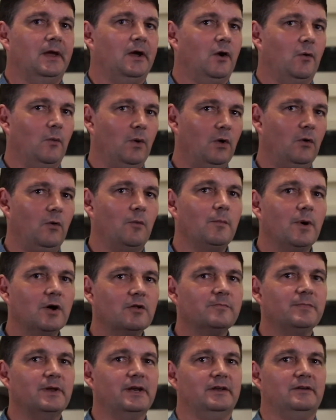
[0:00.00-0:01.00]
Well,
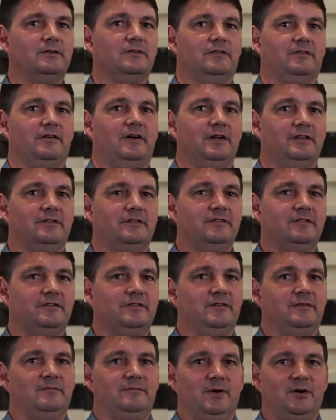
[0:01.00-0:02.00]
most political scientists
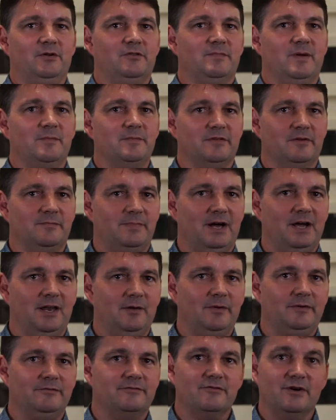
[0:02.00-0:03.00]
and most members of
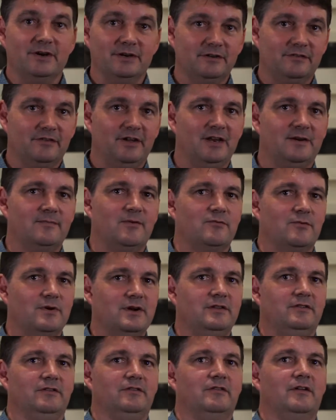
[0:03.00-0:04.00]
Parliament, for understandable
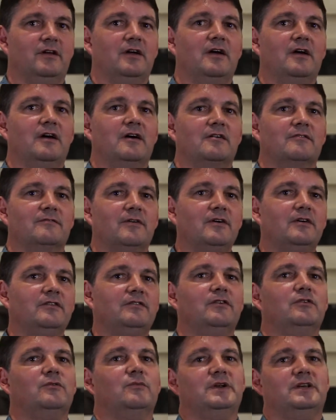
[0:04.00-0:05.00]
reasons,
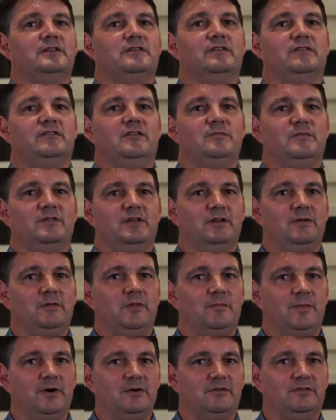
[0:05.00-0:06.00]
focused on which systems yield the
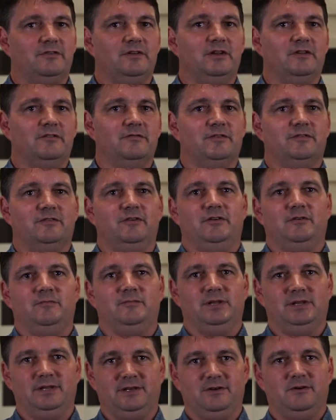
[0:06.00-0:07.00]
most seats for certain
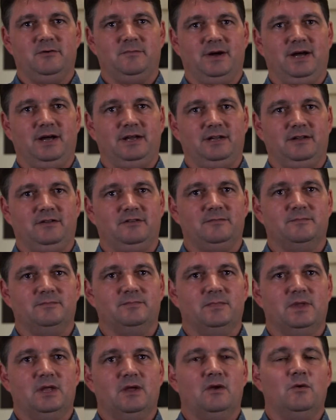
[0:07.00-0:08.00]
political parties,
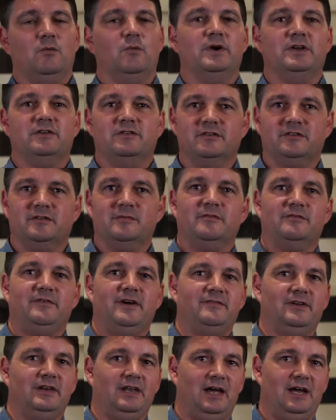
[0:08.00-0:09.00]
which systems
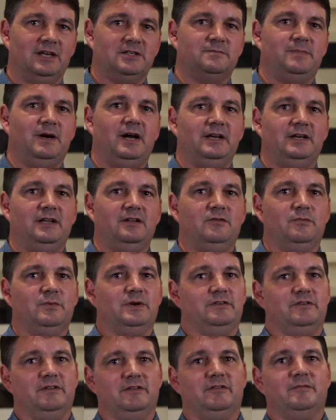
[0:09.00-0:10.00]
favour large parties,
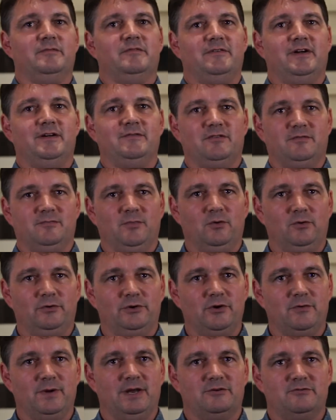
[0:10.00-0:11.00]
which systems favour small
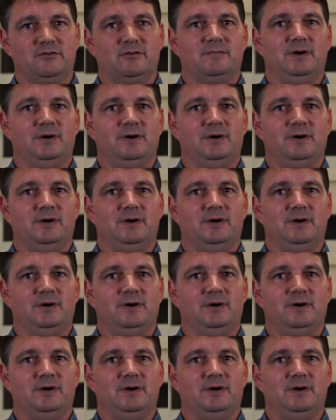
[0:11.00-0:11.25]
new entrant